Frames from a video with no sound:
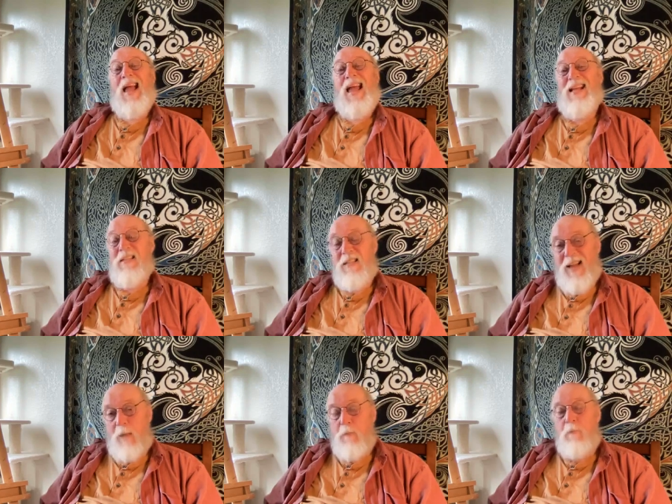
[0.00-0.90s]

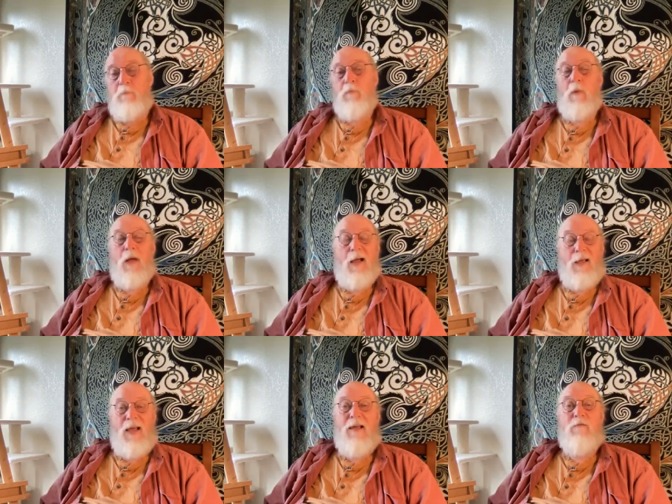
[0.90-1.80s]
Except I
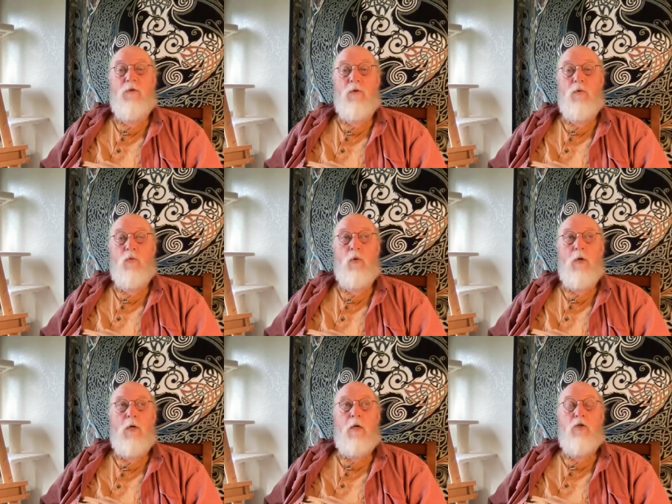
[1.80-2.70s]
gave you
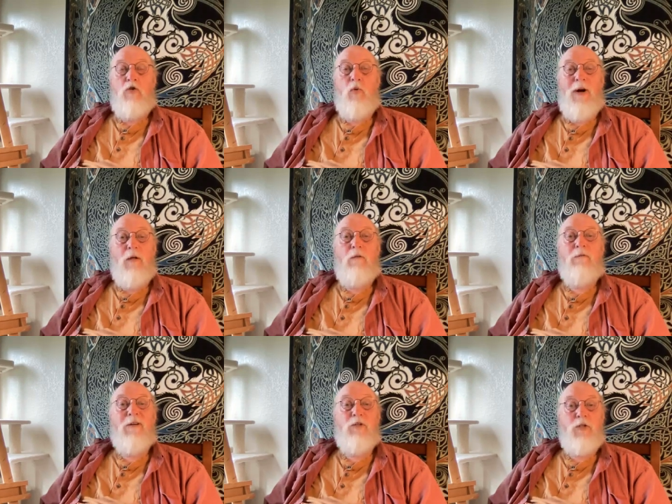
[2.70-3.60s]
12
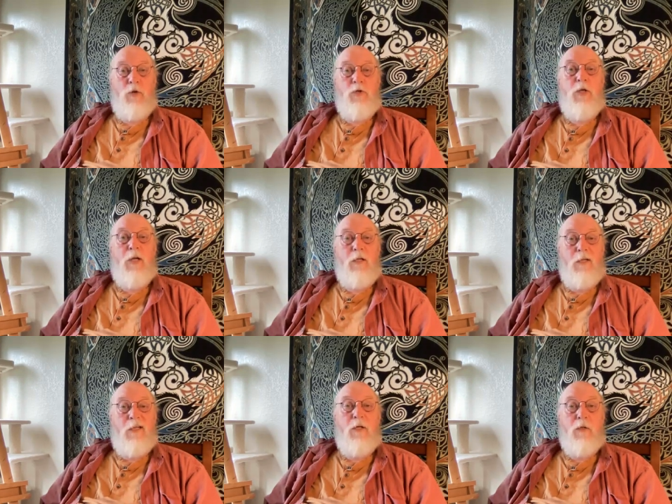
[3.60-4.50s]
associated
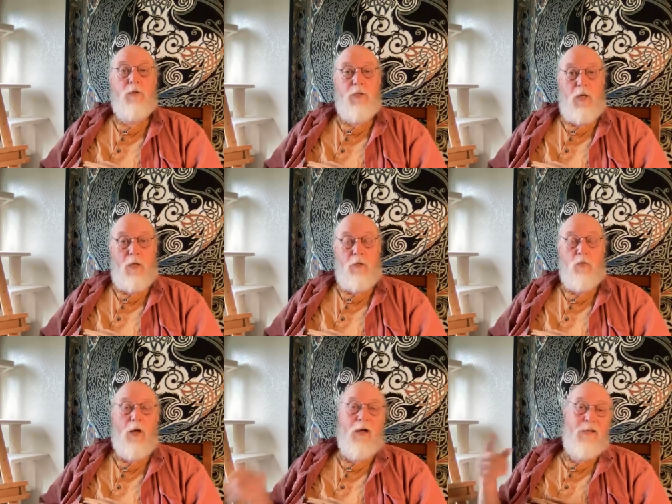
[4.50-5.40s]
clinical signs
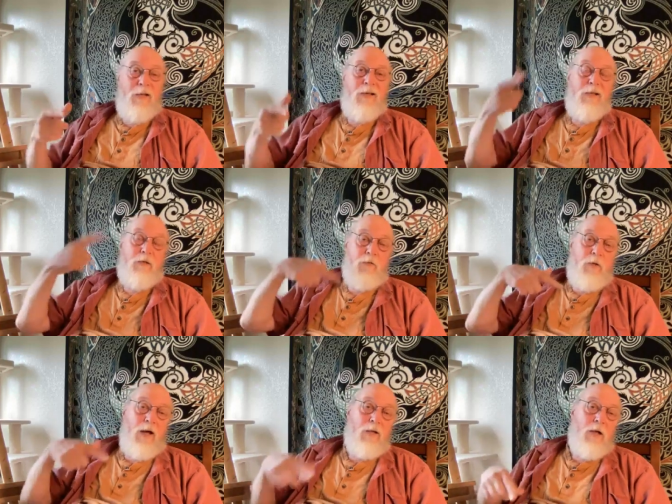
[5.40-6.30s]
right at the end of the
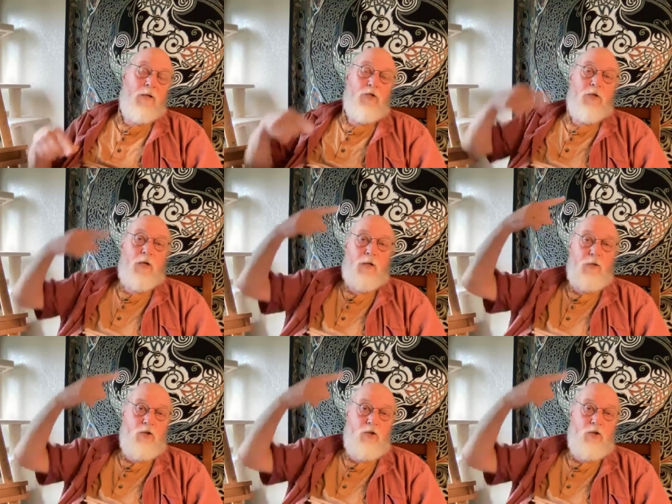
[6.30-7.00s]
diagnostic checklist,